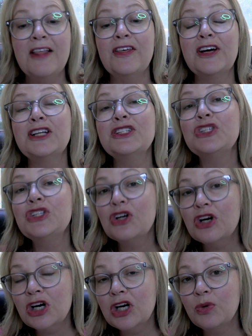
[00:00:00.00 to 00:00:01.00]
The
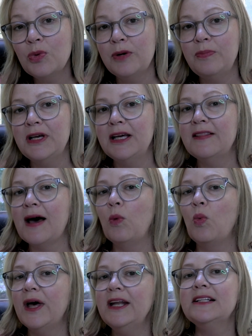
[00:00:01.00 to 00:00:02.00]
concern would be
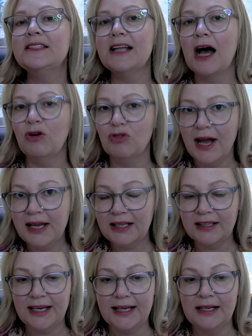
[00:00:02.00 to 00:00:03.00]
that when it's not
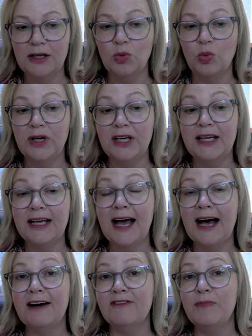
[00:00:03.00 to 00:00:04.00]
regulated, we
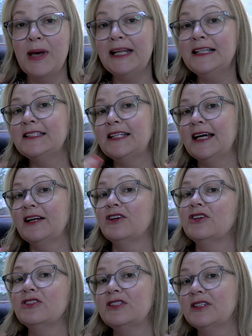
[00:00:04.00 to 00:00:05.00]
have many
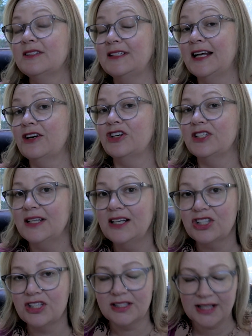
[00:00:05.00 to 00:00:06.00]
standards,
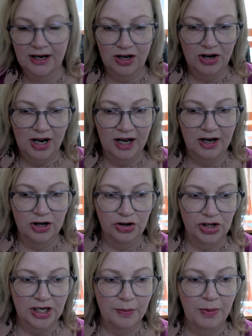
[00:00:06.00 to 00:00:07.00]
standardizations that are not
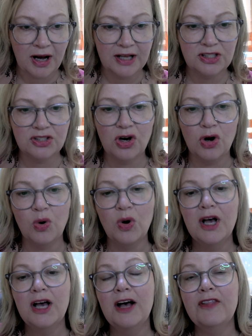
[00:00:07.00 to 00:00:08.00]
agreed upon.
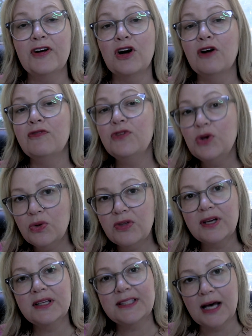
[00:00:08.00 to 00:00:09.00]
So there are a few
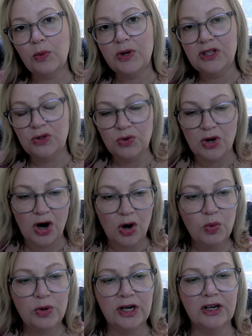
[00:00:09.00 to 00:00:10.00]
things that we do
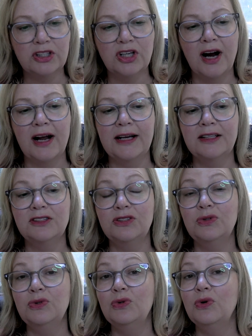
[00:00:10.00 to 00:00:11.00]
know. We are trying
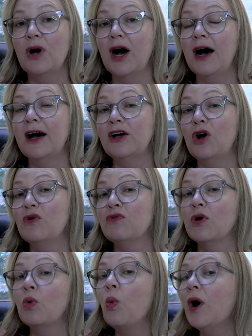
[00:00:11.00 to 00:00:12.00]
to uh, go
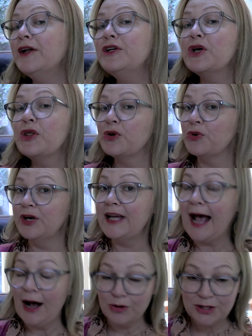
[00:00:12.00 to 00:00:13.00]
for one to
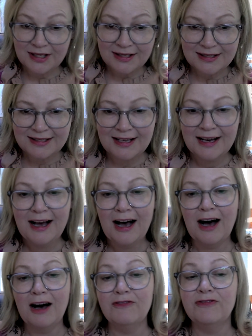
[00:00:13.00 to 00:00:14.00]
three ounces
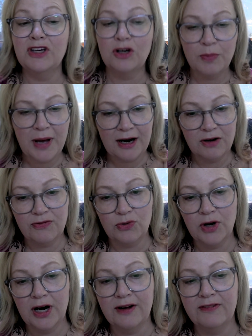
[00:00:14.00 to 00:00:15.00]
of fecal matter
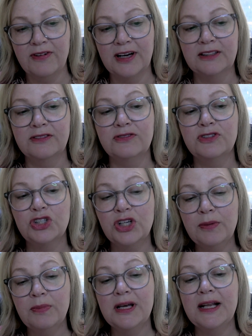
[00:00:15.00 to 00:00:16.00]
for an effective
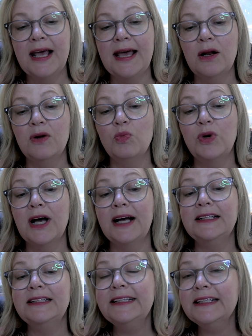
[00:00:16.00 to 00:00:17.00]
treatment, and we
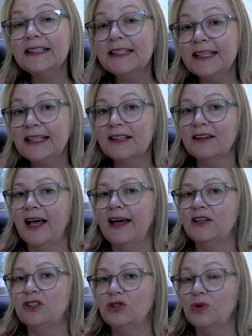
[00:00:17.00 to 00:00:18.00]
ideally
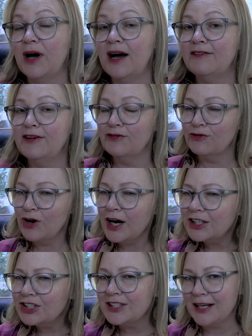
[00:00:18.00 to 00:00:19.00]
like to have a
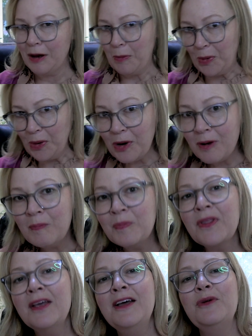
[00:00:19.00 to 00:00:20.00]
fresh sample
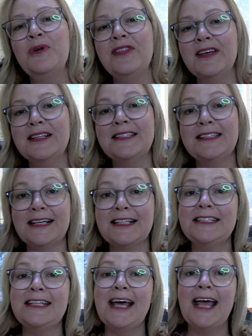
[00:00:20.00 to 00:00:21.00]
within
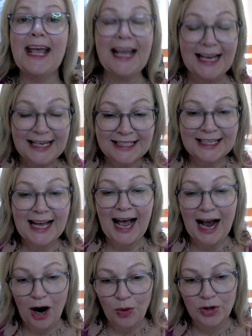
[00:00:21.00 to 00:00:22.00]
six to eight
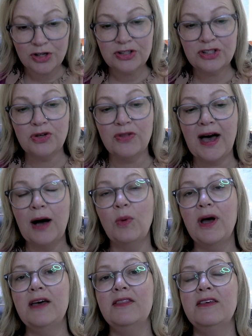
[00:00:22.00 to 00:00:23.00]
hours. So that
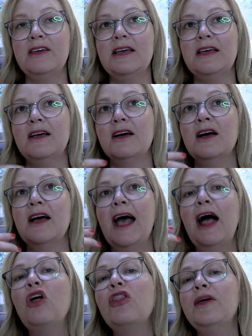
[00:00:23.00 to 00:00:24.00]
way the
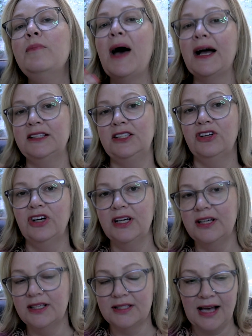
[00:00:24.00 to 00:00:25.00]
healthy
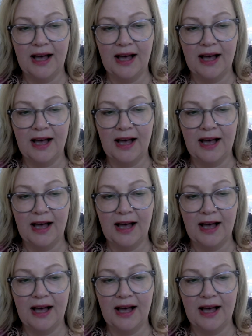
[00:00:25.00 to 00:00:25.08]
bacteria is